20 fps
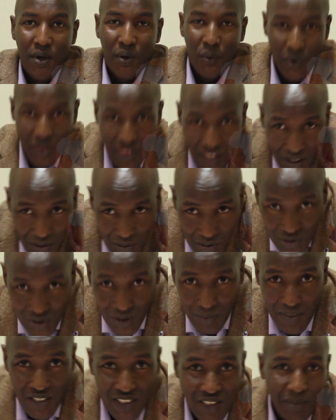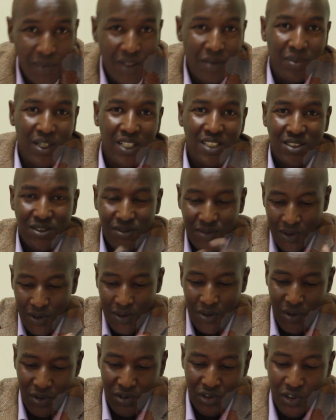We thank you so much, members,
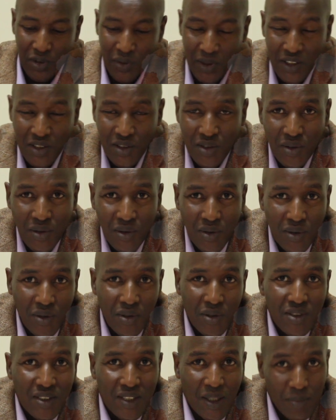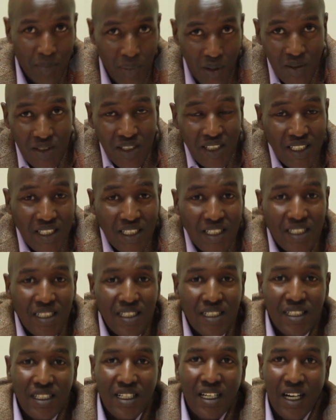for continuing to support
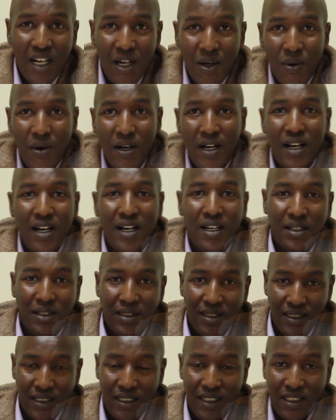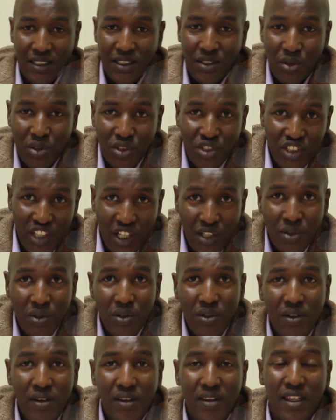our news channel,
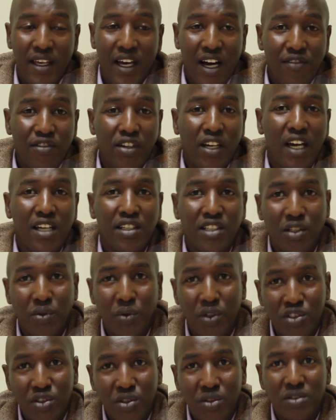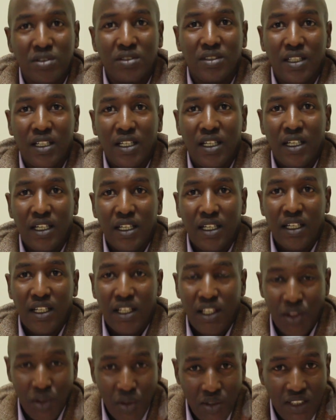the Africa Integration
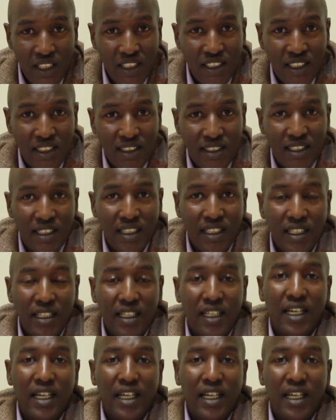News Agency,